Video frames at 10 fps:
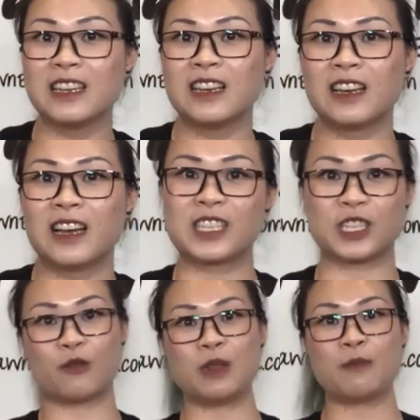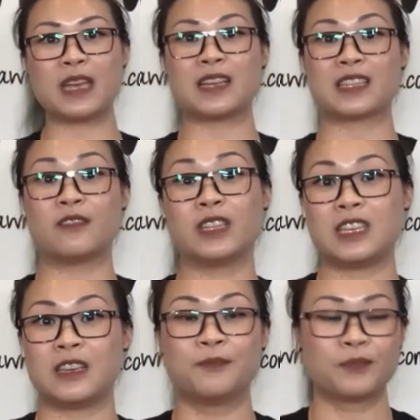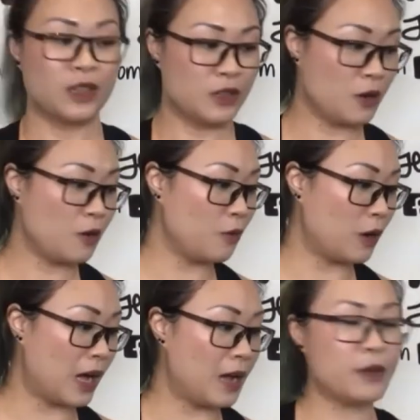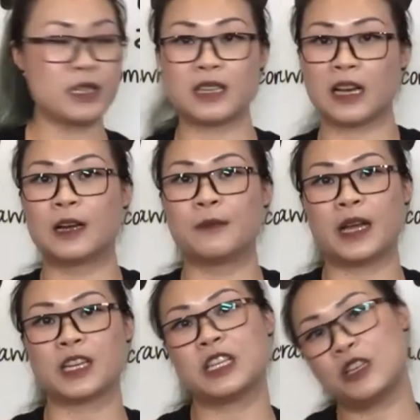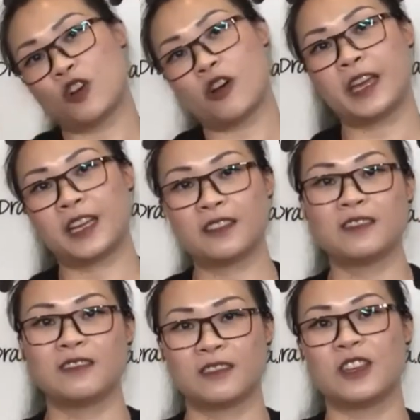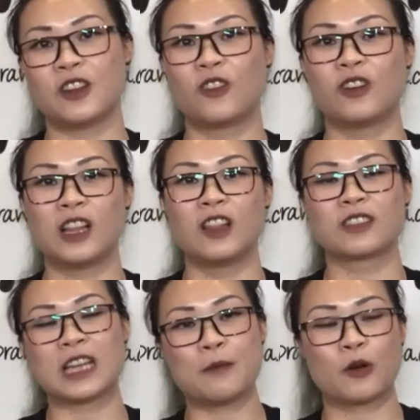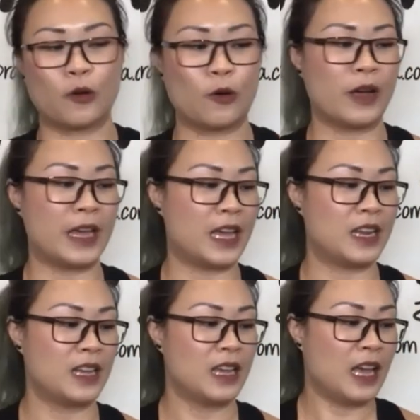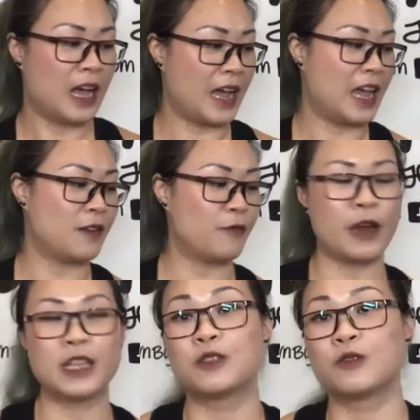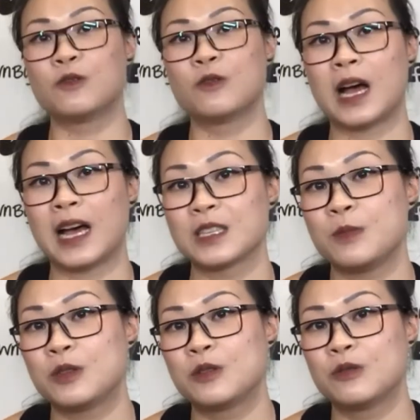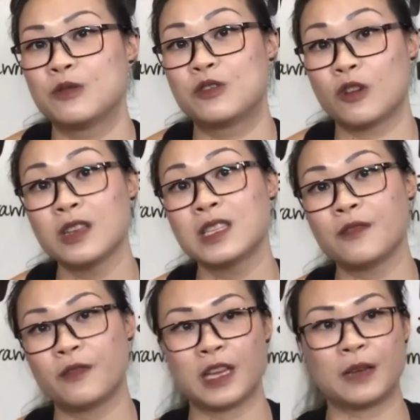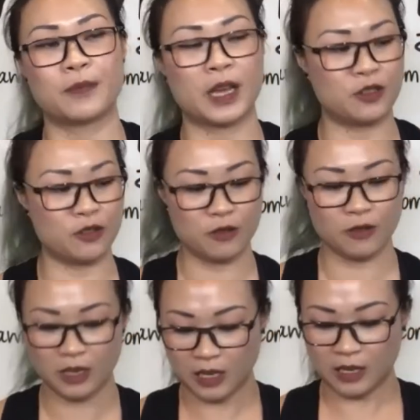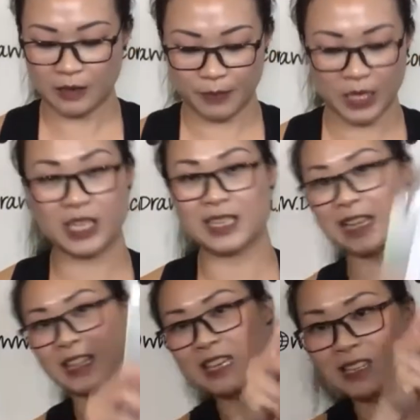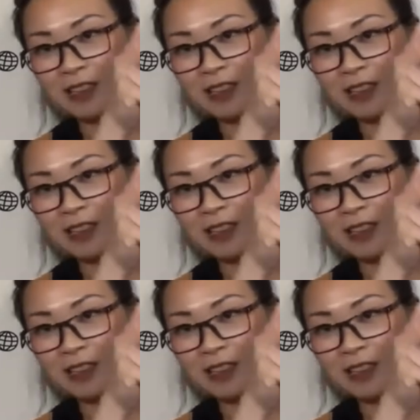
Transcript: a screen-based activity. So I was actually drawing, you know, a long time ago, and I had friends who asked me to draw stuff for them. I drew pictures like this,